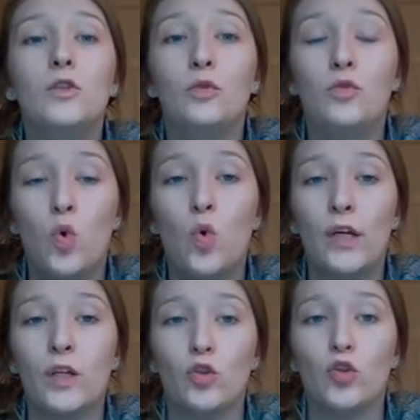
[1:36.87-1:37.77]

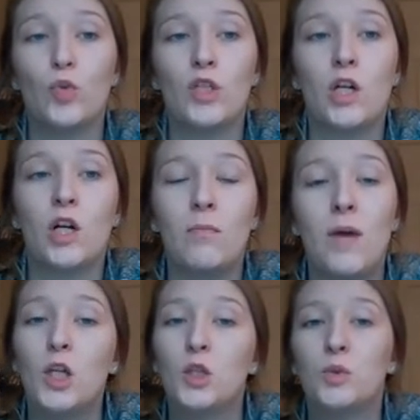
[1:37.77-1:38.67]
tutorials, which are
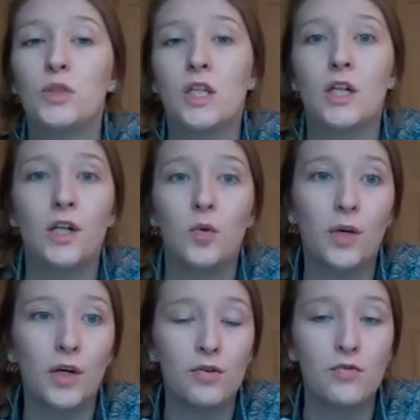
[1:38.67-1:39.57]
modules that are going to
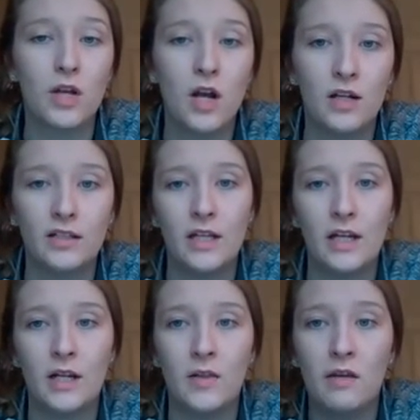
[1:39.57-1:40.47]
work through the
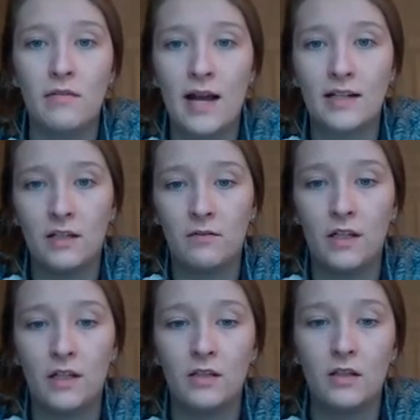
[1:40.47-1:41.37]
content, and they have
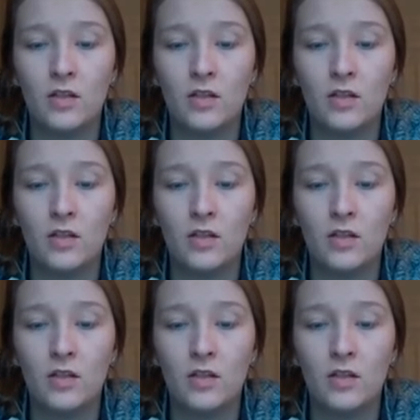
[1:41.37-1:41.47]
activities.